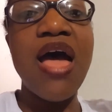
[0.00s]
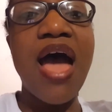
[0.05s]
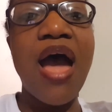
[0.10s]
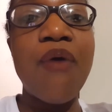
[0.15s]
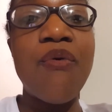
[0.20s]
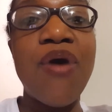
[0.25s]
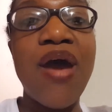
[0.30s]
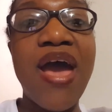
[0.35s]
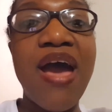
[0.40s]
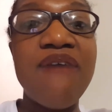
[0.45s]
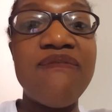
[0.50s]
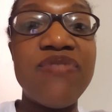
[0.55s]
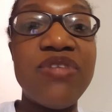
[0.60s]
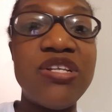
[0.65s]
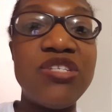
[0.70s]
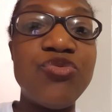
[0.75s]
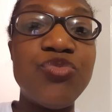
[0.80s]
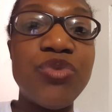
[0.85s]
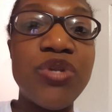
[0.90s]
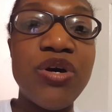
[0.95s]
I will have
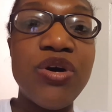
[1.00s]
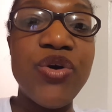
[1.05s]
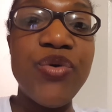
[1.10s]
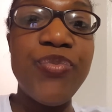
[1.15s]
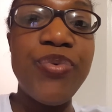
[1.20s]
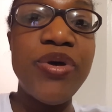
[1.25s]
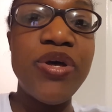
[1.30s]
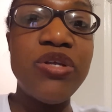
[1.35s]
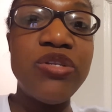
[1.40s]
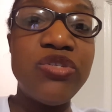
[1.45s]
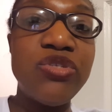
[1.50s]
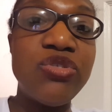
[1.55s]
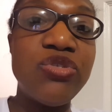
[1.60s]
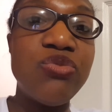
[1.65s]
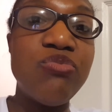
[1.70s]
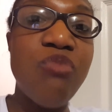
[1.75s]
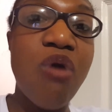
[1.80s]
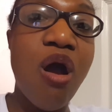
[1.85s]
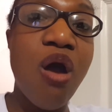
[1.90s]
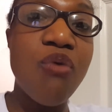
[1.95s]
this one up
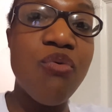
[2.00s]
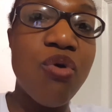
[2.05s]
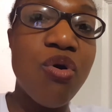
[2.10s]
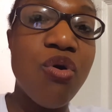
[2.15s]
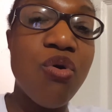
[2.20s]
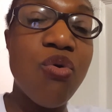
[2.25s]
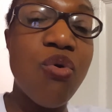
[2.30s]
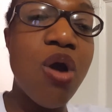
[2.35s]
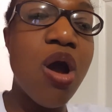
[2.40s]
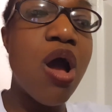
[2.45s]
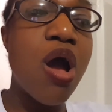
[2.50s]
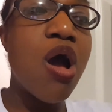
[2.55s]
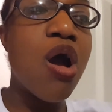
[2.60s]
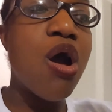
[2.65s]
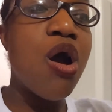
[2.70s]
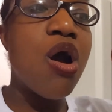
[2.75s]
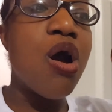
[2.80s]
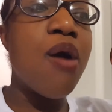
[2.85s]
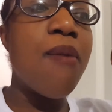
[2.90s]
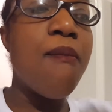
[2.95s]
tomorrow
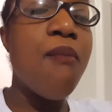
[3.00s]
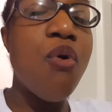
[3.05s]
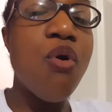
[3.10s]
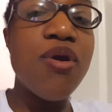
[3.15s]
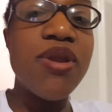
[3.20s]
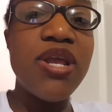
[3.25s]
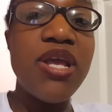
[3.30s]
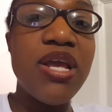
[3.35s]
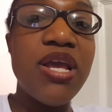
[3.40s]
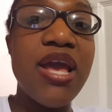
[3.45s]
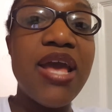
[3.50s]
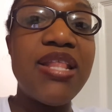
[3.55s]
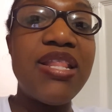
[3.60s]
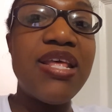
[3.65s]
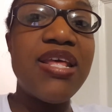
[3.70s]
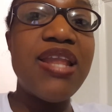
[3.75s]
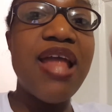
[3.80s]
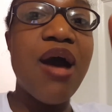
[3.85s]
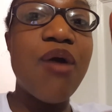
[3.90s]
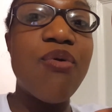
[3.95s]
morning, and
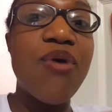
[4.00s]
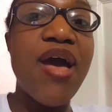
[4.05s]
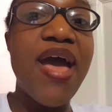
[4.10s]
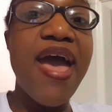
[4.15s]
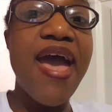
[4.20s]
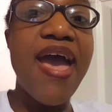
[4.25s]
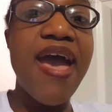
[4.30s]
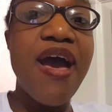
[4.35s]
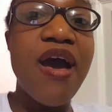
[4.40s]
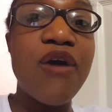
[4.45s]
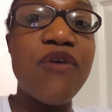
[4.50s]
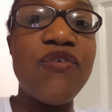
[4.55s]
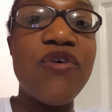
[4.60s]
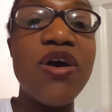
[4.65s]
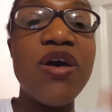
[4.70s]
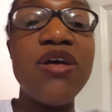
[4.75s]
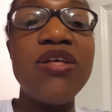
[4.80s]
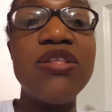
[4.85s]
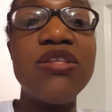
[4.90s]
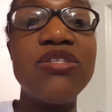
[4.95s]
then I will have
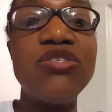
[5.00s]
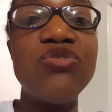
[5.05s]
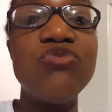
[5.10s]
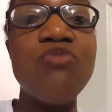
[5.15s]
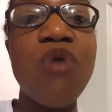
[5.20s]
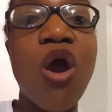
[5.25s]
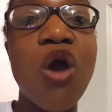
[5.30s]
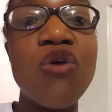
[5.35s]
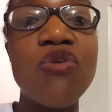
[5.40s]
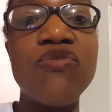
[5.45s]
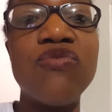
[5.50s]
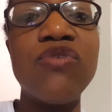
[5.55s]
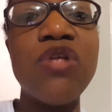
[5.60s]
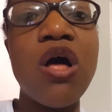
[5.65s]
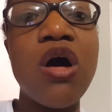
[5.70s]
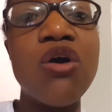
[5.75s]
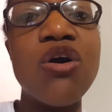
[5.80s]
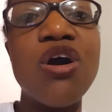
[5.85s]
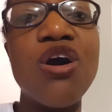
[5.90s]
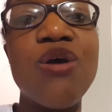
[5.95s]
tomorrow
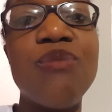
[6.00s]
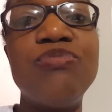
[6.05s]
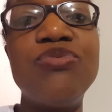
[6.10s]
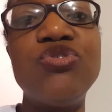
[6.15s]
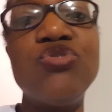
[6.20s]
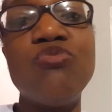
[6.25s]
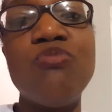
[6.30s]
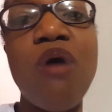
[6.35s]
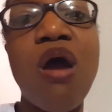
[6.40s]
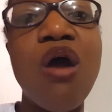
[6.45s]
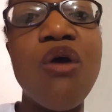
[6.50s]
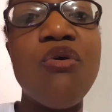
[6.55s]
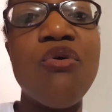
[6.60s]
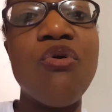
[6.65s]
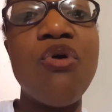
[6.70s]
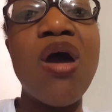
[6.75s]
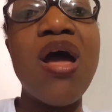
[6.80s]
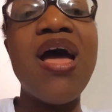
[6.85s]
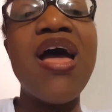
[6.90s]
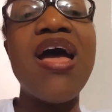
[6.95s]
vlog up
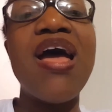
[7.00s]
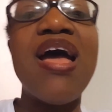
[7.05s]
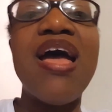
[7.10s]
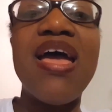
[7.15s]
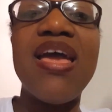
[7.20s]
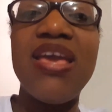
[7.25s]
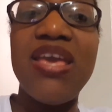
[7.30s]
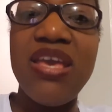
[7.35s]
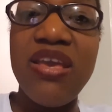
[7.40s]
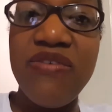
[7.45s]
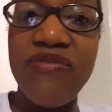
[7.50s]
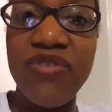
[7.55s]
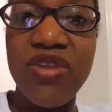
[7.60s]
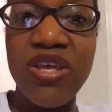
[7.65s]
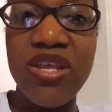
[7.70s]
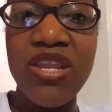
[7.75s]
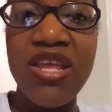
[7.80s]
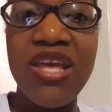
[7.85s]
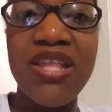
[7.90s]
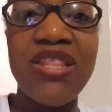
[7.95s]
tomorrow
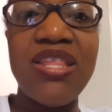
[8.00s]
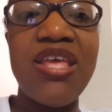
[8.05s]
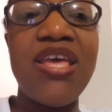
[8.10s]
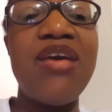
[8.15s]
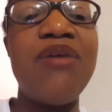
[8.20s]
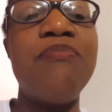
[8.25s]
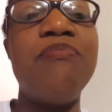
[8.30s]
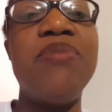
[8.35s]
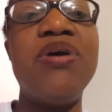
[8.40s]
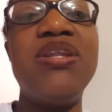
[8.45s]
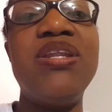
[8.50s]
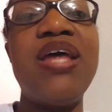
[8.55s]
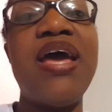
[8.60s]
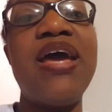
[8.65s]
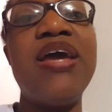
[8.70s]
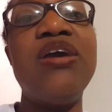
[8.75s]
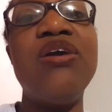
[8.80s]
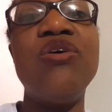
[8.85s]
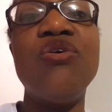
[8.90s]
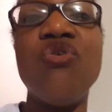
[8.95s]
evening, and then
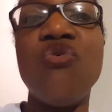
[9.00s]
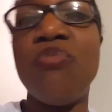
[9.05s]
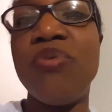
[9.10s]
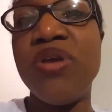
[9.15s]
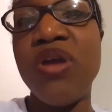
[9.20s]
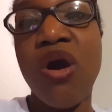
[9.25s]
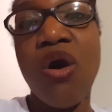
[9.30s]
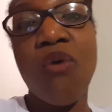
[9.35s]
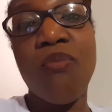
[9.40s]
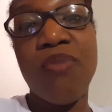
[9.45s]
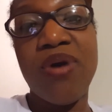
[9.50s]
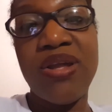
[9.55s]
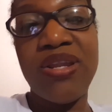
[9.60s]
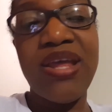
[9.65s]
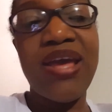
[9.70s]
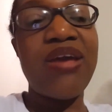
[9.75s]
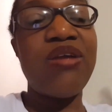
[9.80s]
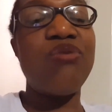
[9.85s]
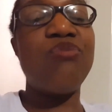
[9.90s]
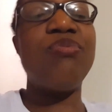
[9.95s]
Monday will be on
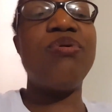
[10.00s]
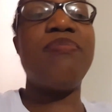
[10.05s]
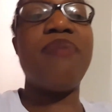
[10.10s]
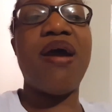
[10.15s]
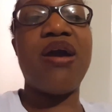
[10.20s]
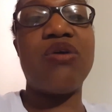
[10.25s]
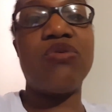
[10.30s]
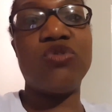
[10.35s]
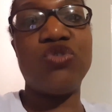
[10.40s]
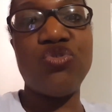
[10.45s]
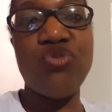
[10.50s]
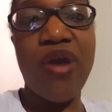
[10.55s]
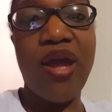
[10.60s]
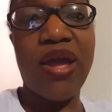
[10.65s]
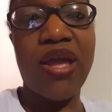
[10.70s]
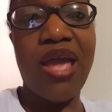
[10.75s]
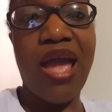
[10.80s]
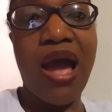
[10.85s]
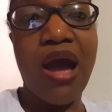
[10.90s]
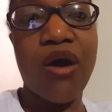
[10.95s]
Monday, and it'll be back on
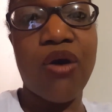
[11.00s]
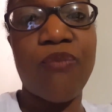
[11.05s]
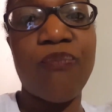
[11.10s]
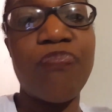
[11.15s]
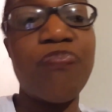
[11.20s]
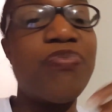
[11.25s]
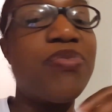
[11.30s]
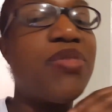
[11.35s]
track, y'all.